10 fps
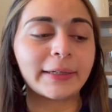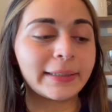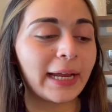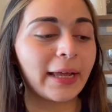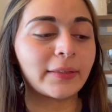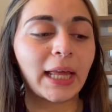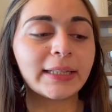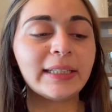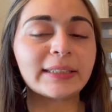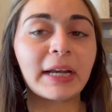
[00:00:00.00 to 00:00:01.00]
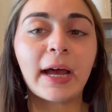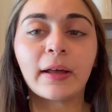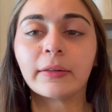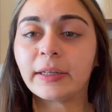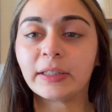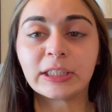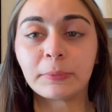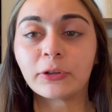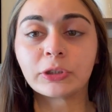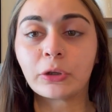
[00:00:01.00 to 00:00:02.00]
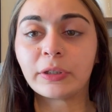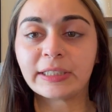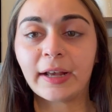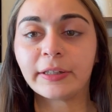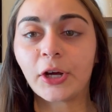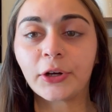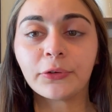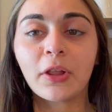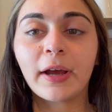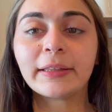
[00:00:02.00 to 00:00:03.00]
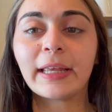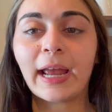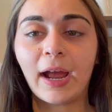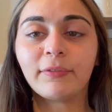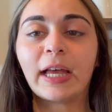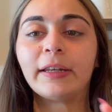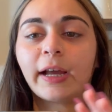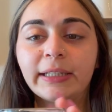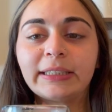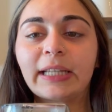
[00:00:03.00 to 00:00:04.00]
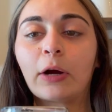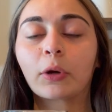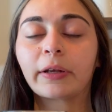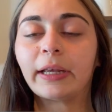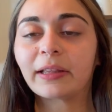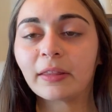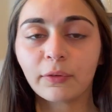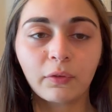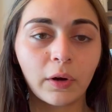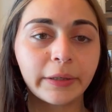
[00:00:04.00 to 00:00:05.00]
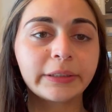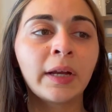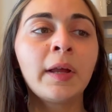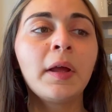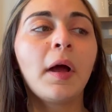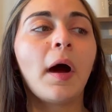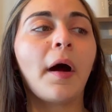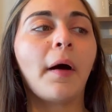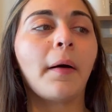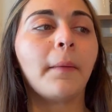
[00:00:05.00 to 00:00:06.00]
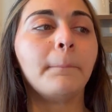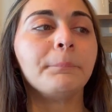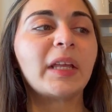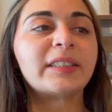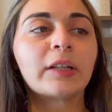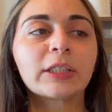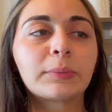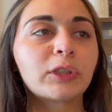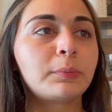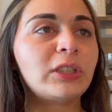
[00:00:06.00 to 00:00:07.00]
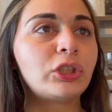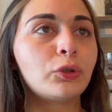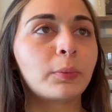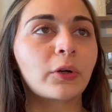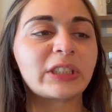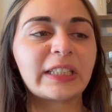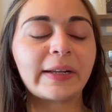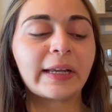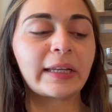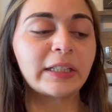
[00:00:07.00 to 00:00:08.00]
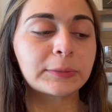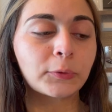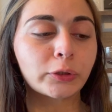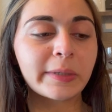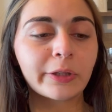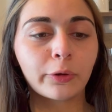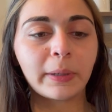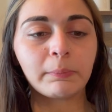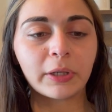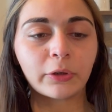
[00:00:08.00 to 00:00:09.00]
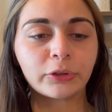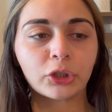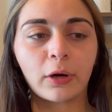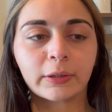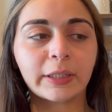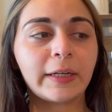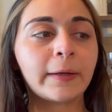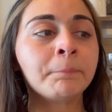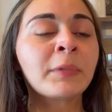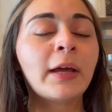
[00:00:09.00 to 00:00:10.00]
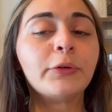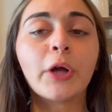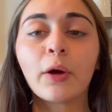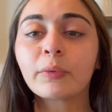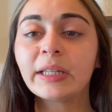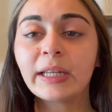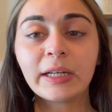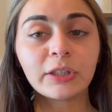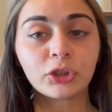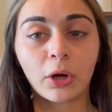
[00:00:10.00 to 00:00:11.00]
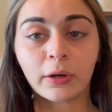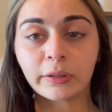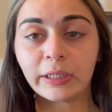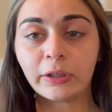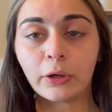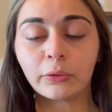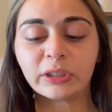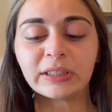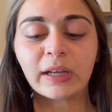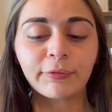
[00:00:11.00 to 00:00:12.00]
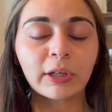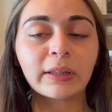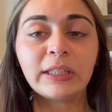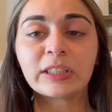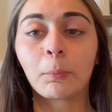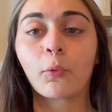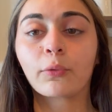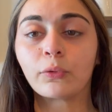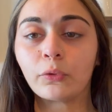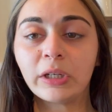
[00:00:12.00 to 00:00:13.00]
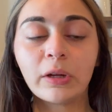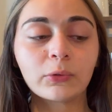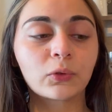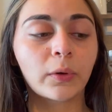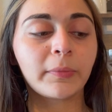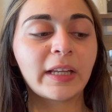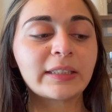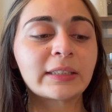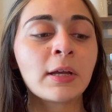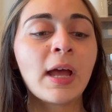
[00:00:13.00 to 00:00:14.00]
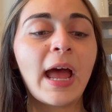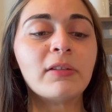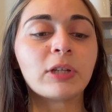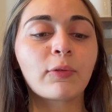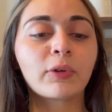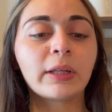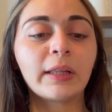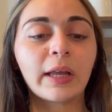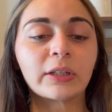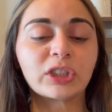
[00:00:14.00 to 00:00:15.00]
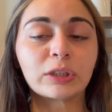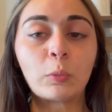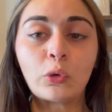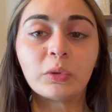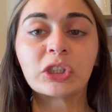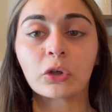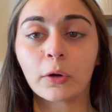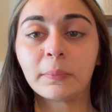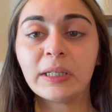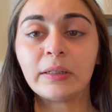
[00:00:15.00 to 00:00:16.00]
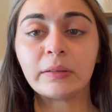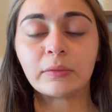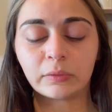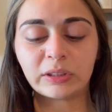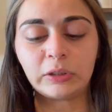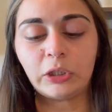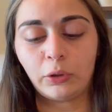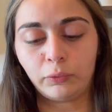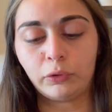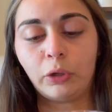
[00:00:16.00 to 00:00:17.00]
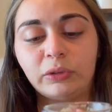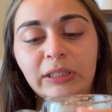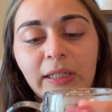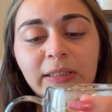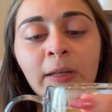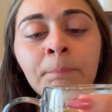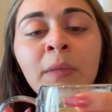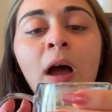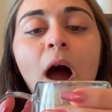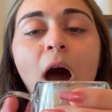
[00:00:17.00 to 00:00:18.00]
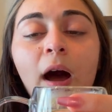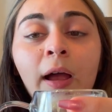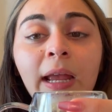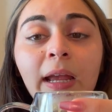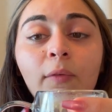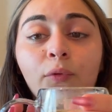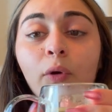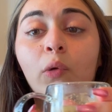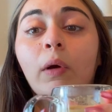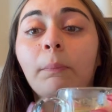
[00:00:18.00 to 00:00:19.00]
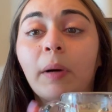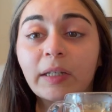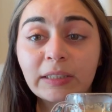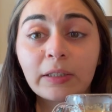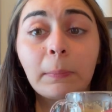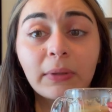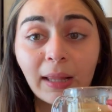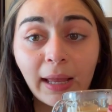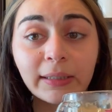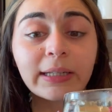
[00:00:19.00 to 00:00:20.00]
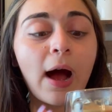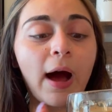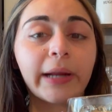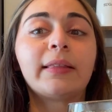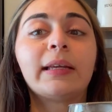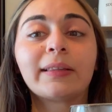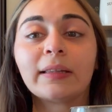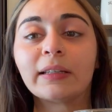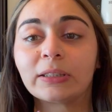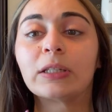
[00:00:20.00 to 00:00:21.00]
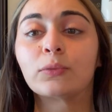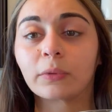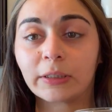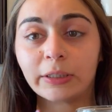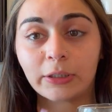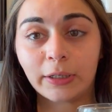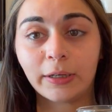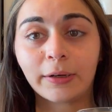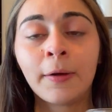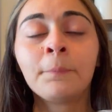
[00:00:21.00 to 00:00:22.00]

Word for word: Again, like the Ital- like the Spirazone Italiano line, they have that nice sour kick in the front. Um, it's not supposed to be super acidic. It is supposed to be a little bit bitter and chocolatey. Not really getting the chocolatey notes. Definitely some more fruity notes from this, and definitely like a smooth, syrupy, you know, note to this. I, for a Robusta blend, I think this is really good.